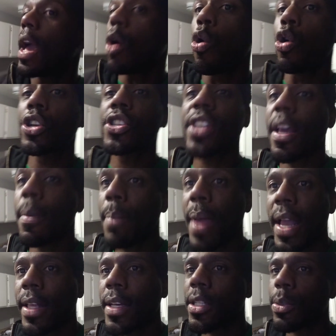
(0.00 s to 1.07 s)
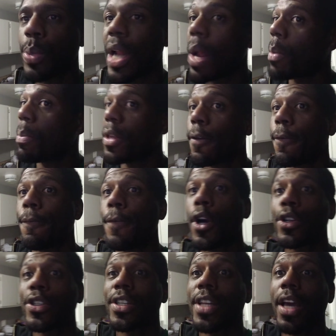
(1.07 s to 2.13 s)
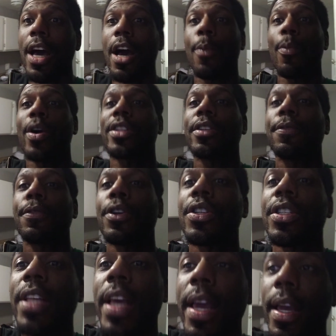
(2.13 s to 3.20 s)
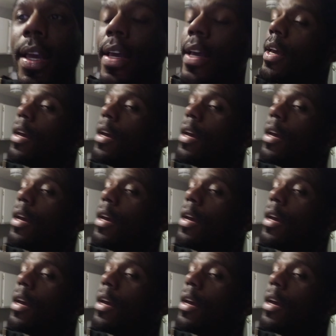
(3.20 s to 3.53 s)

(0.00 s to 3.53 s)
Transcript: Or Skip Bayless. But I'm going to be the first nigga up watch the first take.